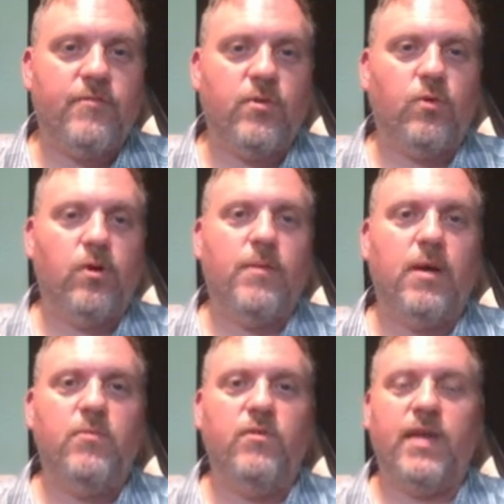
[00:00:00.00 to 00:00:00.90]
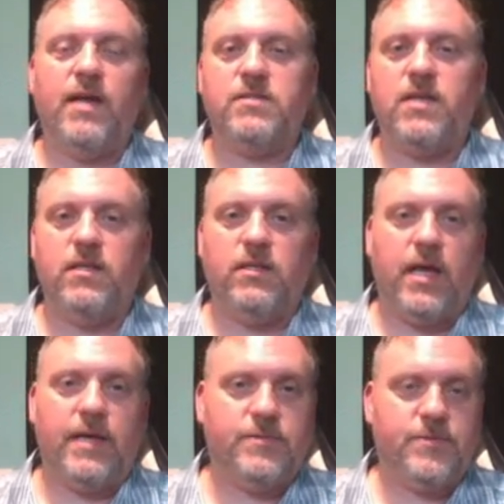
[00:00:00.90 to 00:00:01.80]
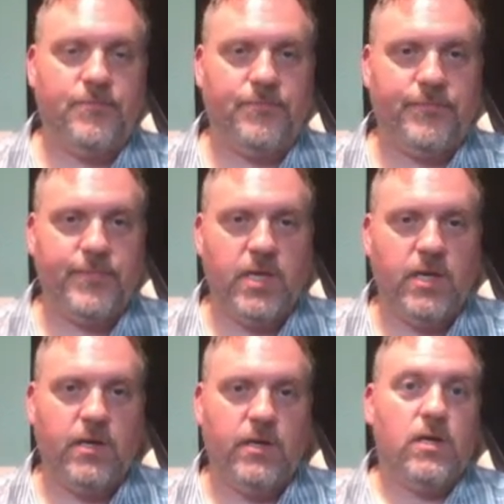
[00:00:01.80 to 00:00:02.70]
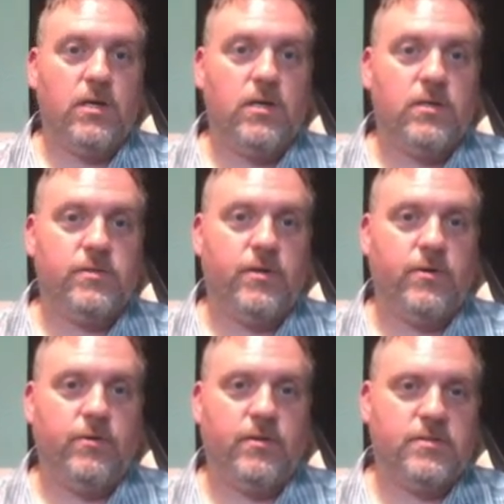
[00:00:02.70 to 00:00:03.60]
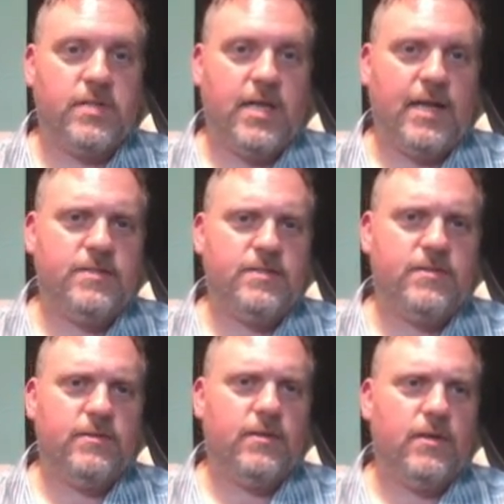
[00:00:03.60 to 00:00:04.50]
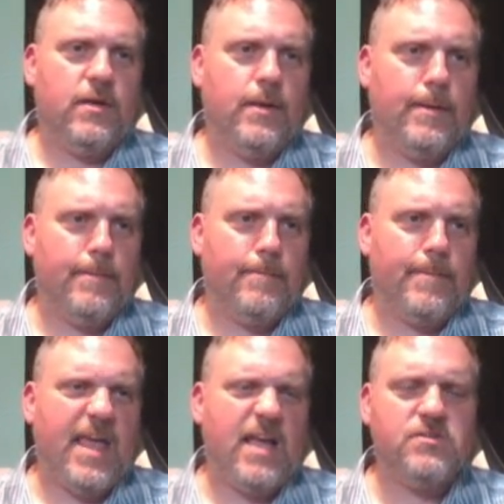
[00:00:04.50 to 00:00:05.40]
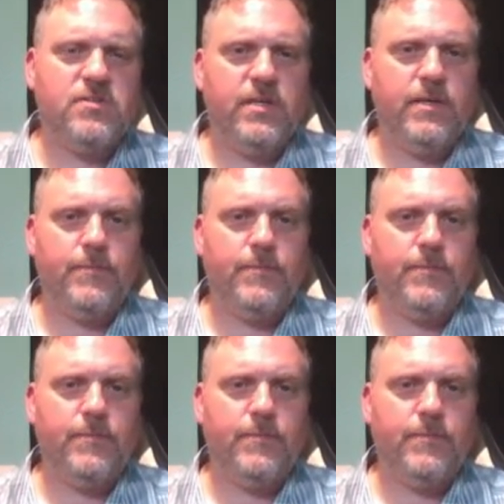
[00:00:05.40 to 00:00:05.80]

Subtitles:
to worry about moving outside the lines. So there's that. Actually,